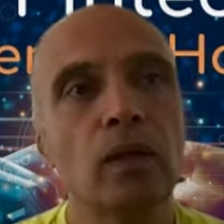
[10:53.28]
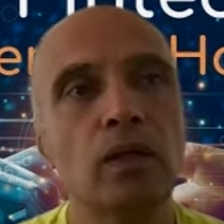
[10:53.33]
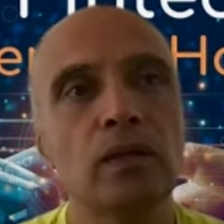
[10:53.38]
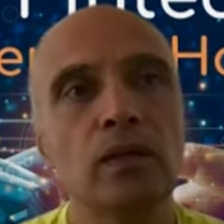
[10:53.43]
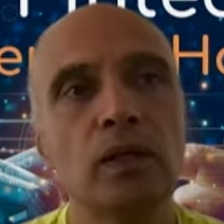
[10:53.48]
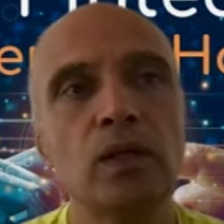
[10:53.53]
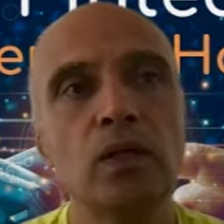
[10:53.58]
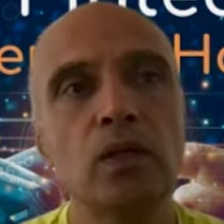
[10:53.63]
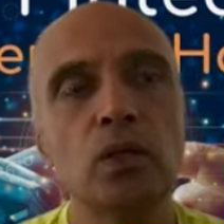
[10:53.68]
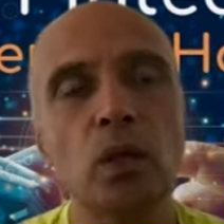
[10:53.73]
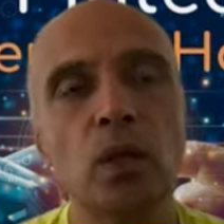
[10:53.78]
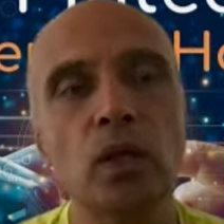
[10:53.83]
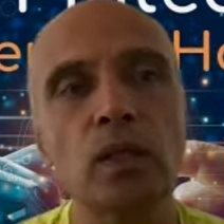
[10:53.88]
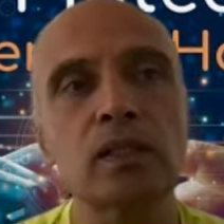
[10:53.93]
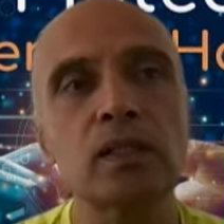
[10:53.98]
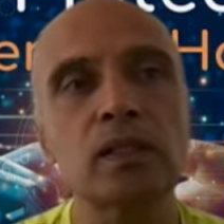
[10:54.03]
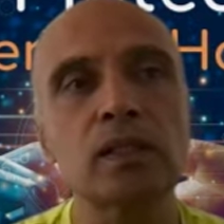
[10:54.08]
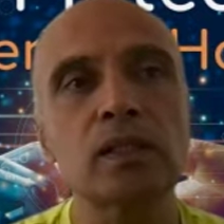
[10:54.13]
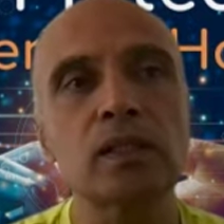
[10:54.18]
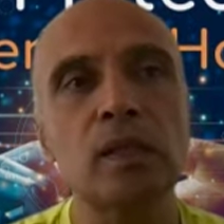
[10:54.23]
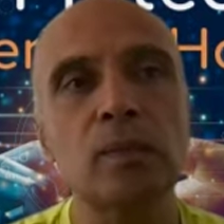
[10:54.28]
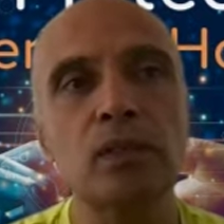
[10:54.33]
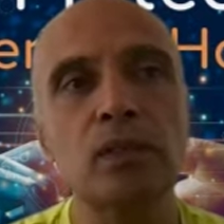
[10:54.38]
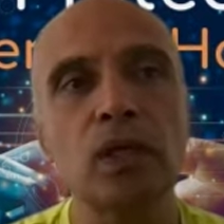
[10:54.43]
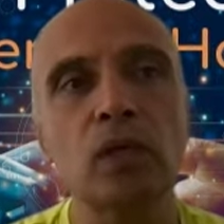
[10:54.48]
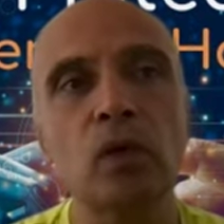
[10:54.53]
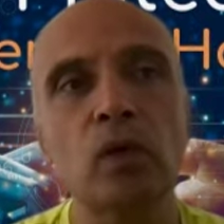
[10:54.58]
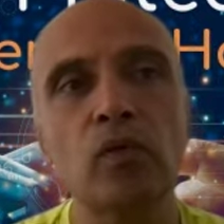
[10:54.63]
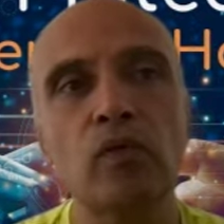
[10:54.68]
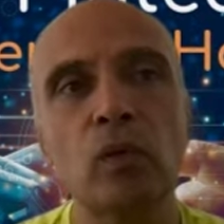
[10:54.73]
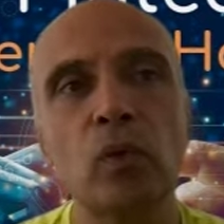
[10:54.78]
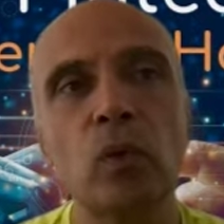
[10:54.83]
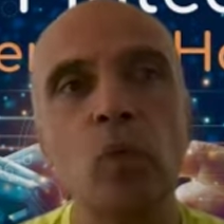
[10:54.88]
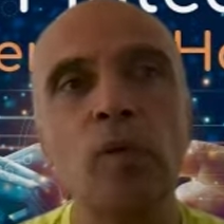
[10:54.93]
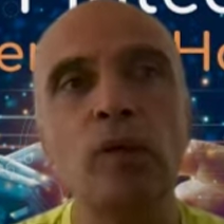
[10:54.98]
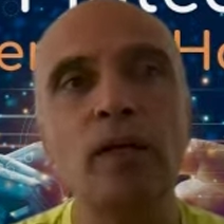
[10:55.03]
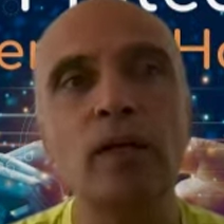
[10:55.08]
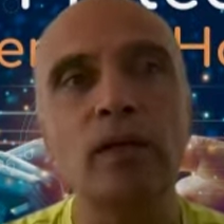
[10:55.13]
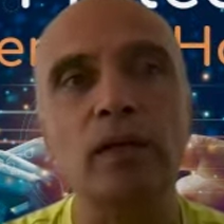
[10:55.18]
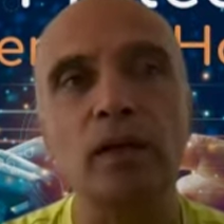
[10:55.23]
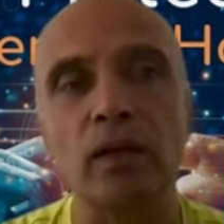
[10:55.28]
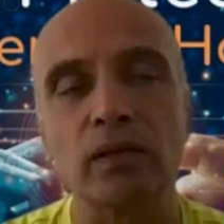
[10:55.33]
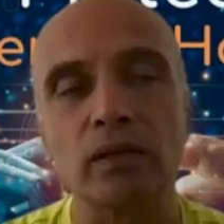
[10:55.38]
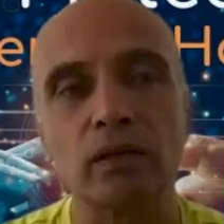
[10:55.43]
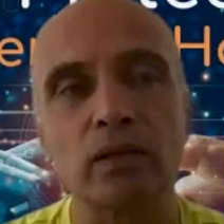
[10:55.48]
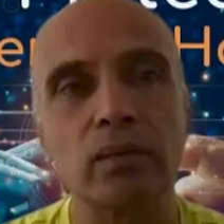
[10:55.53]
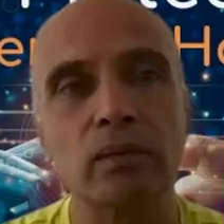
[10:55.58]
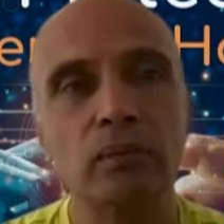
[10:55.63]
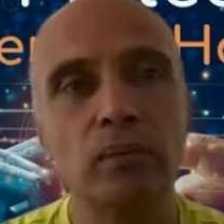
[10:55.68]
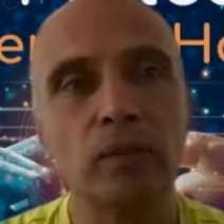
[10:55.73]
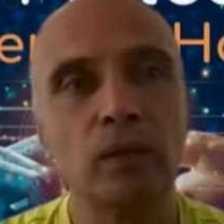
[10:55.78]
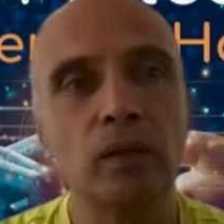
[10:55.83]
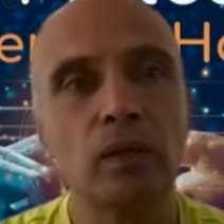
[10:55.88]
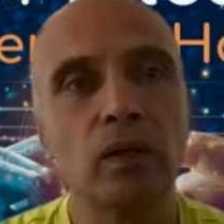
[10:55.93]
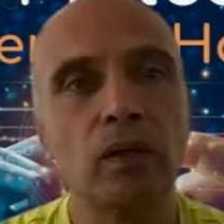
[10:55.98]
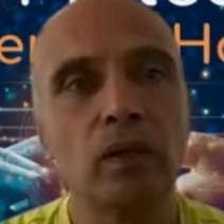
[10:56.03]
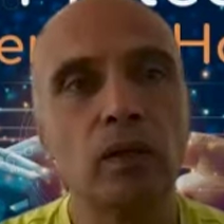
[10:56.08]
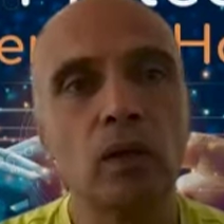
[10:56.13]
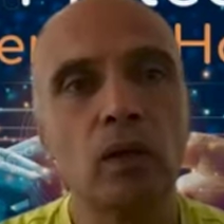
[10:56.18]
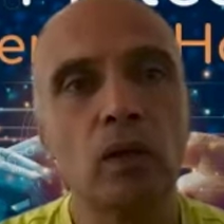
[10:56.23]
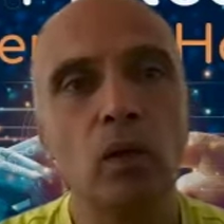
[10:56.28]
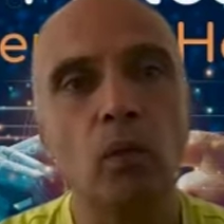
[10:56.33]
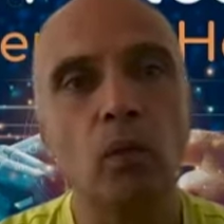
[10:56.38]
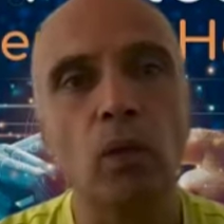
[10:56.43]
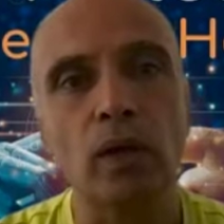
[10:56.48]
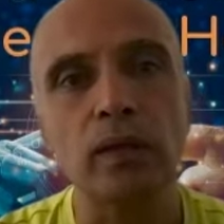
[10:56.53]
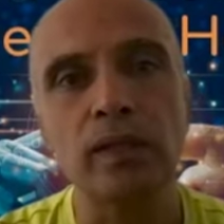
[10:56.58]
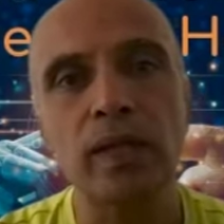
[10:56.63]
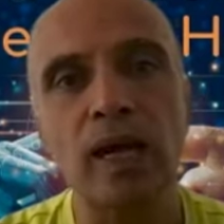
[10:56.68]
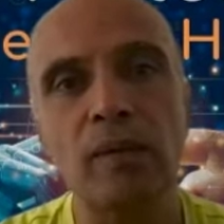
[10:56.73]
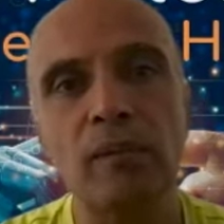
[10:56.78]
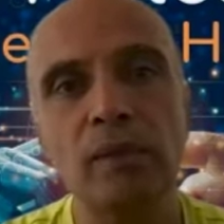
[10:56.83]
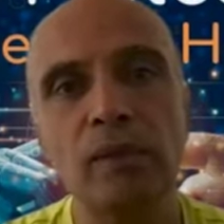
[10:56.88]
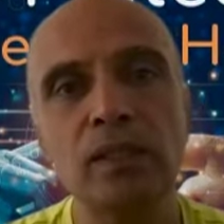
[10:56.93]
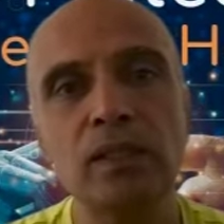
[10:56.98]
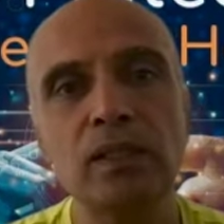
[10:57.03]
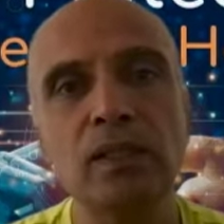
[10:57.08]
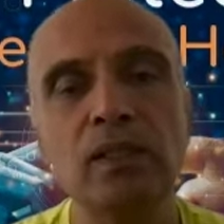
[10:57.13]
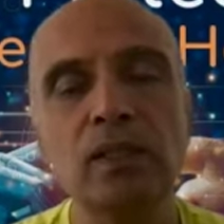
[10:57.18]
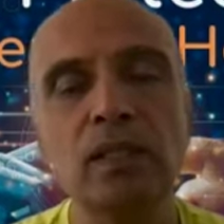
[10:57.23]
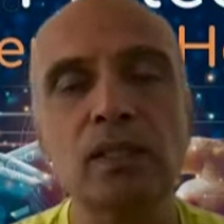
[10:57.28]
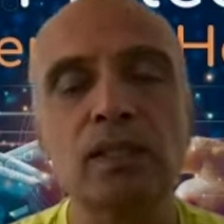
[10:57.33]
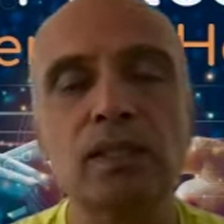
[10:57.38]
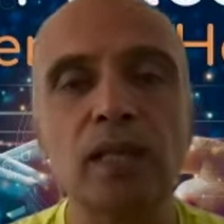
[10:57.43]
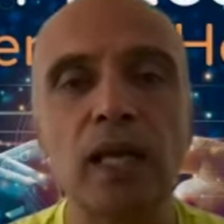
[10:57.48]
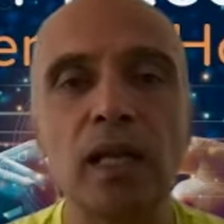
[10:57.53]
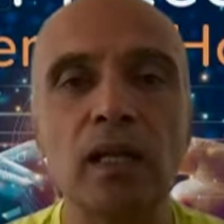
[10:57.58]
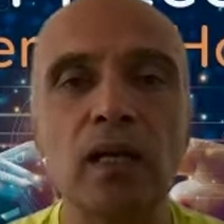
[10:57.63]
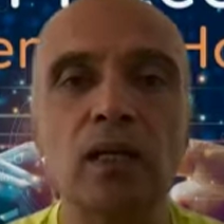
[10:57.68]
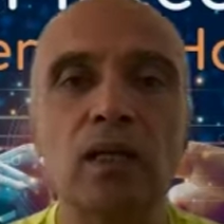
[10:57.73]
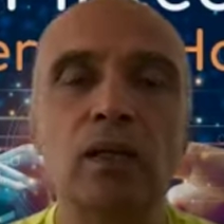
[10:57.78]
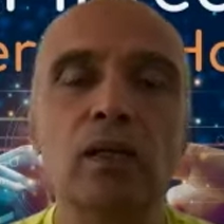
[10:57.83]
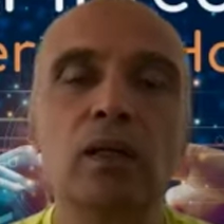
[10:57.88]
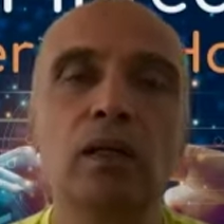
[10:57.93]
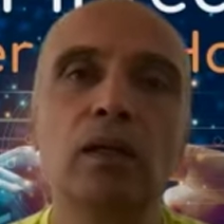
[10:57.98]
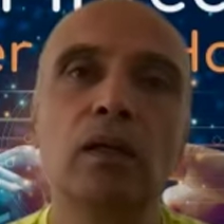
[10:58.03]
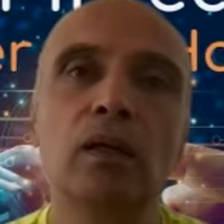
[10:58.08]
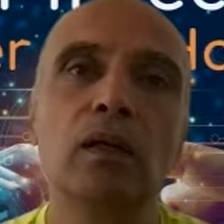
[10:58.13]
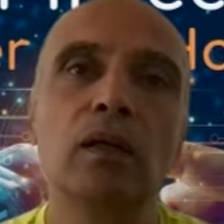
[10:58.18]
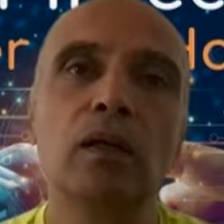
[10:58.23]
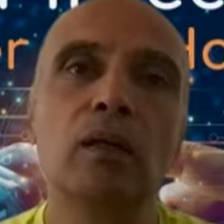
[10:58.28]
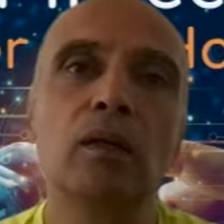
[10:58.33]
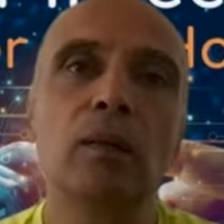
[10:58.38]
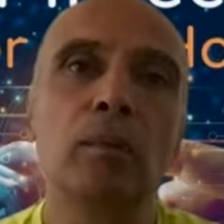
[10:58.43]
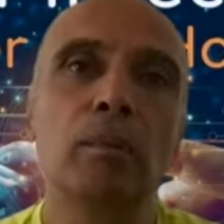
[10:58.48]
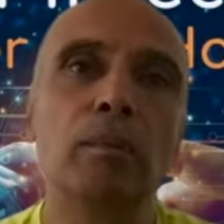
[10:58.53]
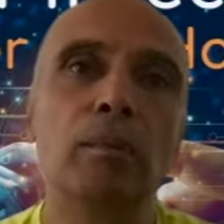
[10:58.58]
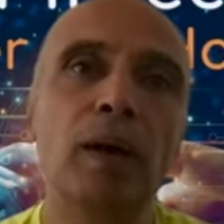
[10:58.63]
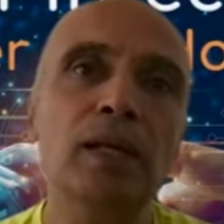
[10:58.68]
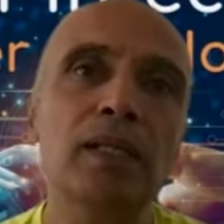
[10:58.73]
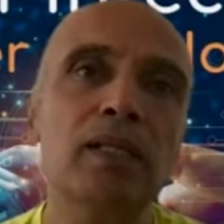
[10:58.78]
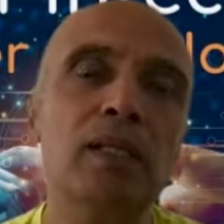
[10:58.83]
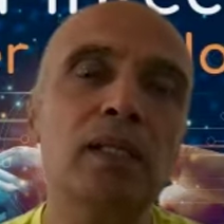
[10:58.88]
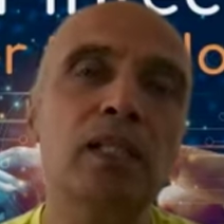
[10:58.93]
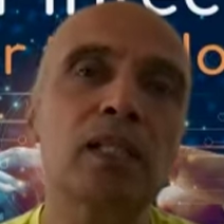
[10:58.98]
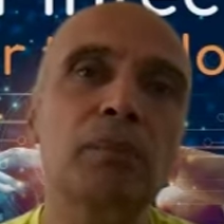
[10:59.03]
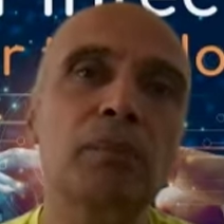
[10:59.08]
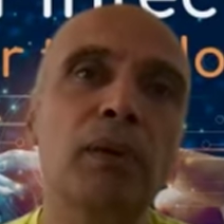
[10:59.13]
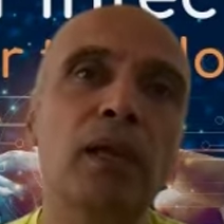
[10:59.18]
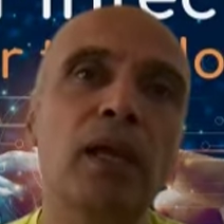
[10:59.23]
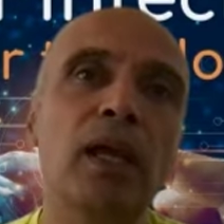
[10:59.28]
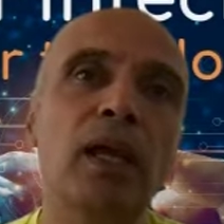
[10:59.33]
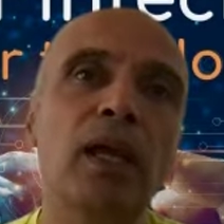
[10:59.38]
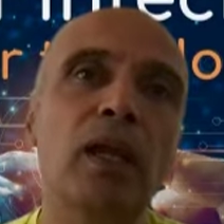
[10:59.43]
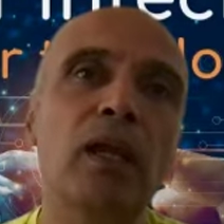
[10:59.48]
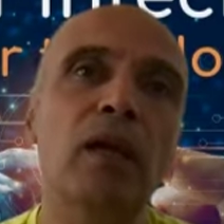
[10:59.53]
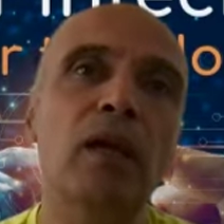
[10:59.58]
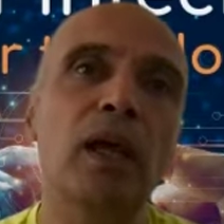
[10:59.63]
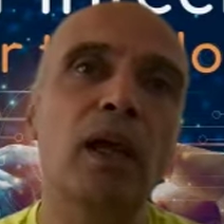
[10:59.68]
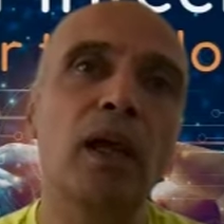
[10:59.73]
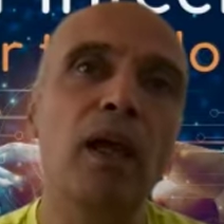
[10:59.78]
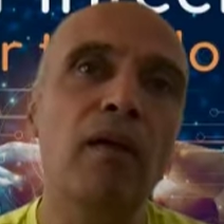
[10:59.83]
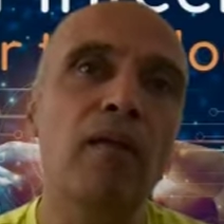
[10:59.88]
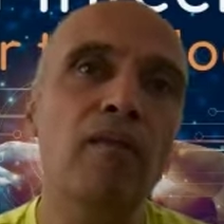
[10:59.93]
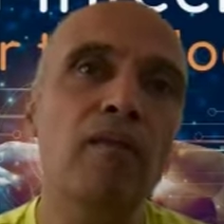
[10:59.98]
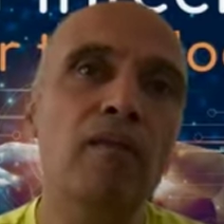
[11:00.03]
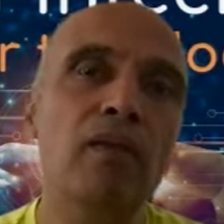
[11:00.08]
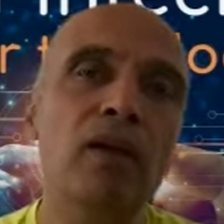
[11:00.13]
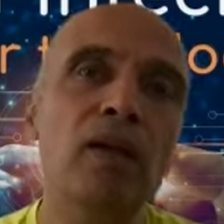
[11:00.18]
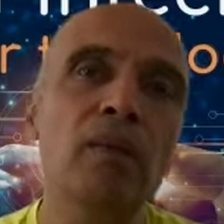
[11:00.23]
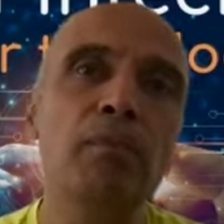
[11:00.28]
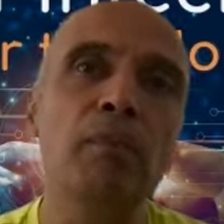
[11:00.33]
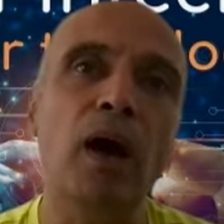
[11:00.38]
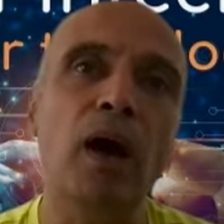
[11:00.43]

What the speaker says: See, insurance is a subject of uber trust. What that means is the seller must explain every